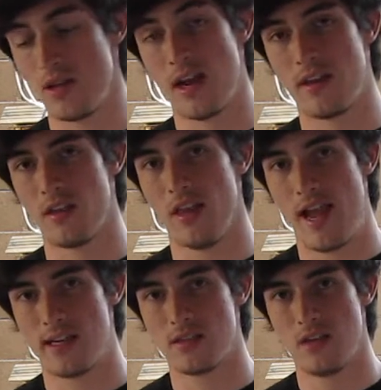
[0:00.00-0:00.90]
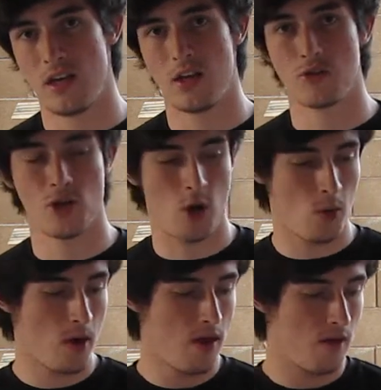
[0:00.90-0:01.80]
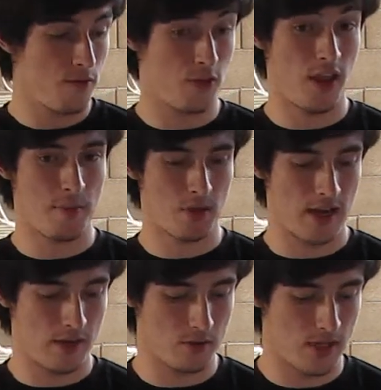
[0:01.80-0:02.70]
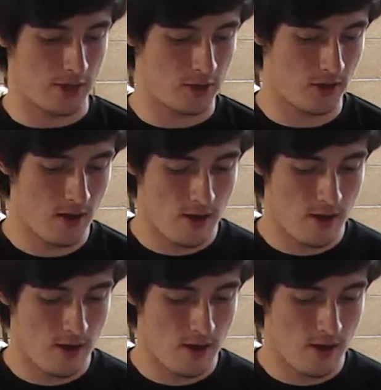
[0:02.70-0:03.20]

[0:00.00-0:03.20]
kind of the last thing I'll show for the leopard gecko section.